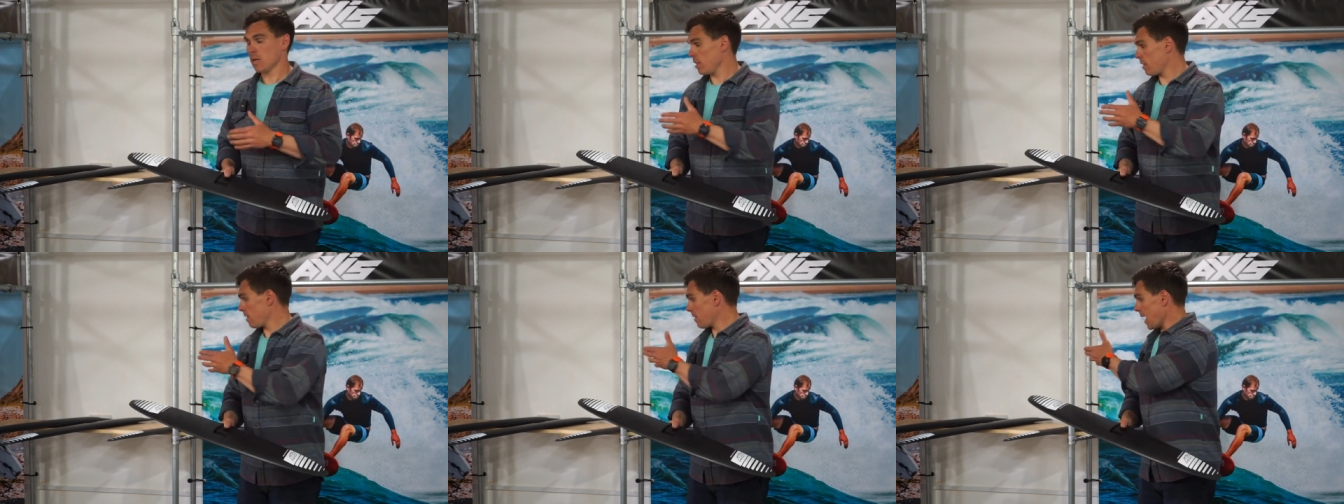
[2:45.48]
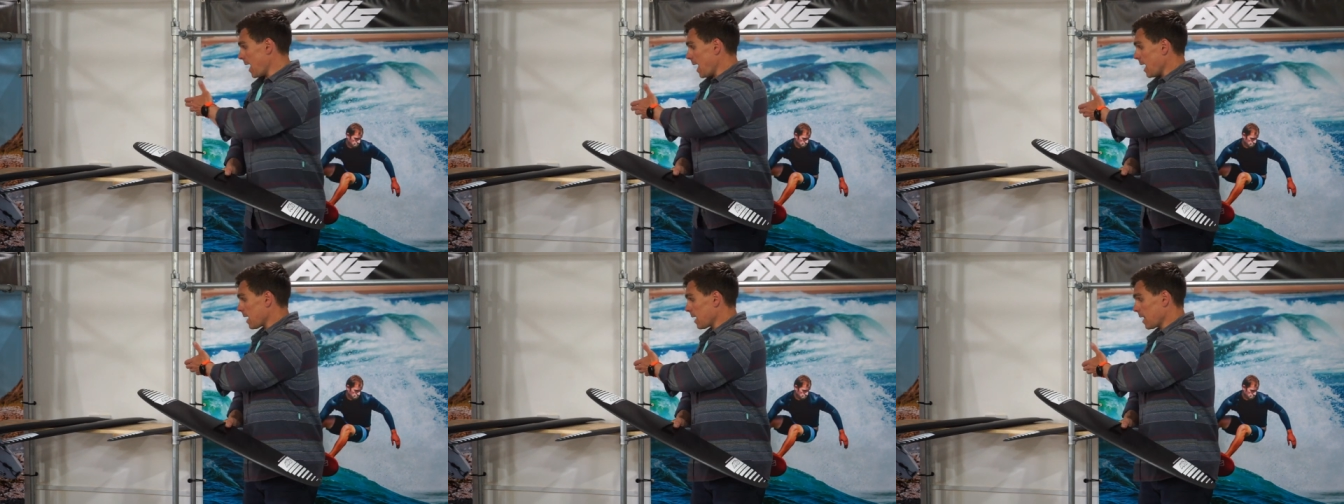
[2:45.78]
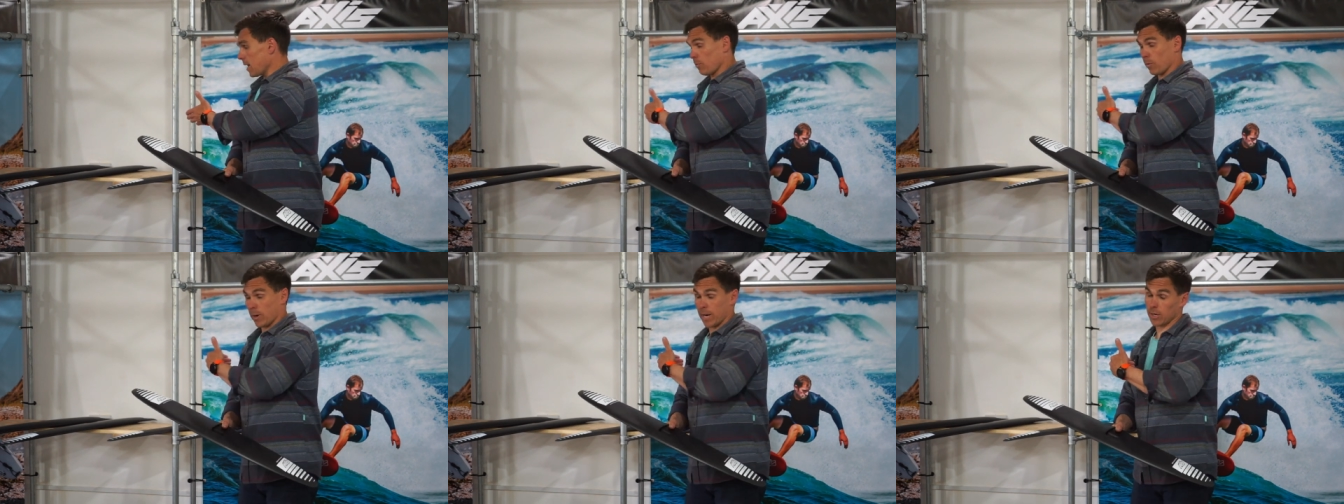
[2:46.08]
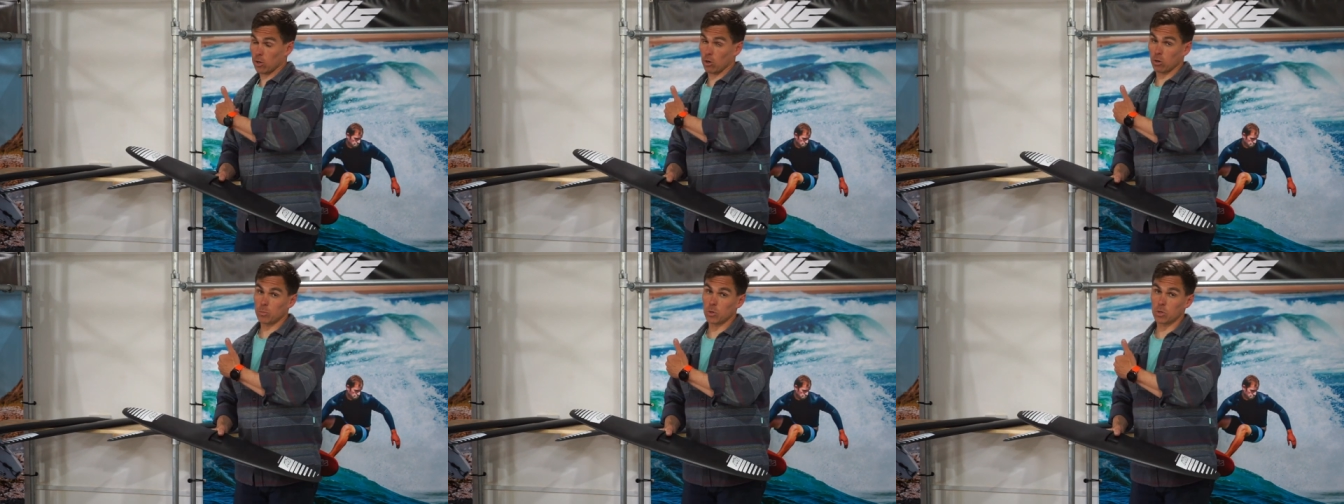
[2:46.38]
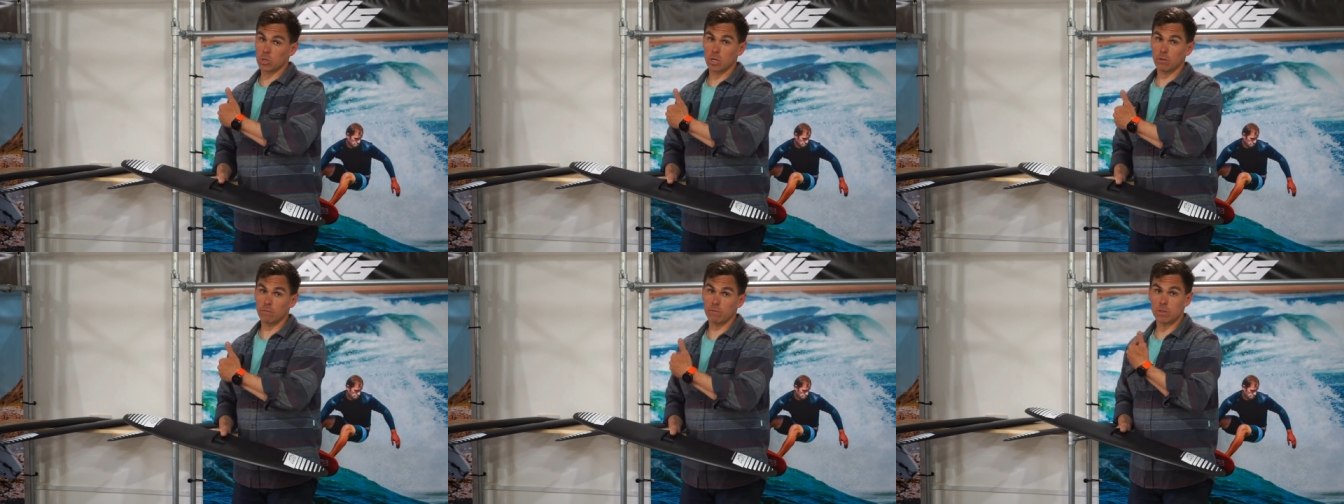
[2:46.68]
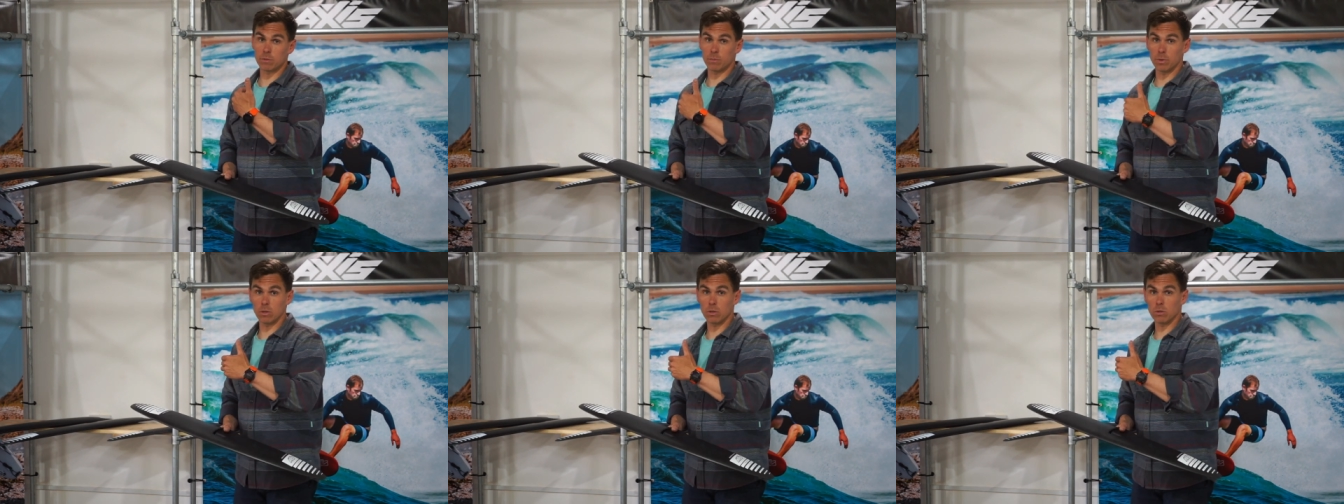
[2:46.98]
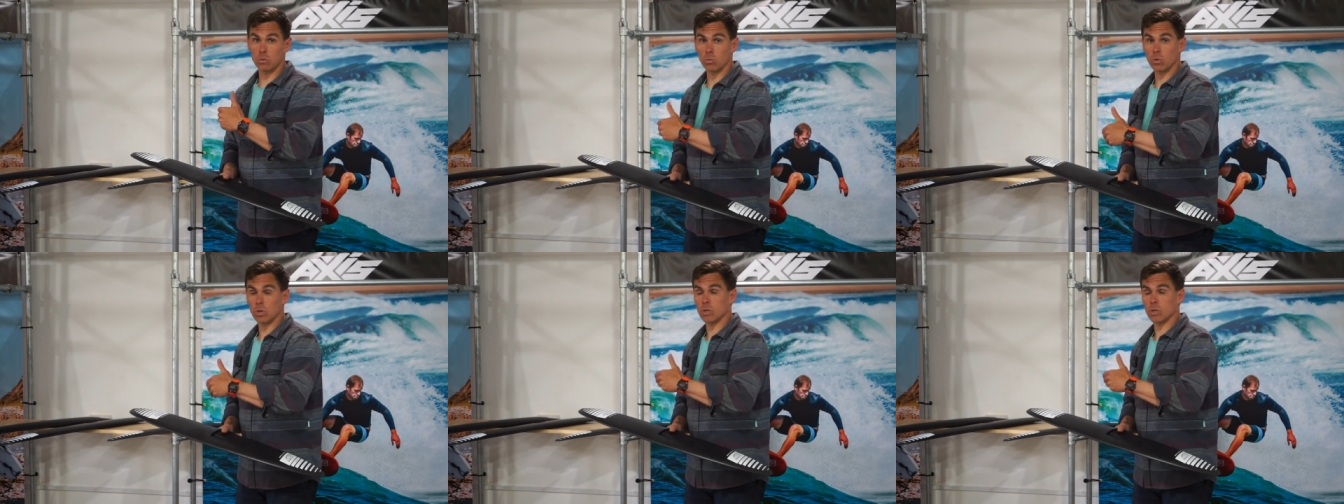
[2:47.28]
that, when I got more comfortable,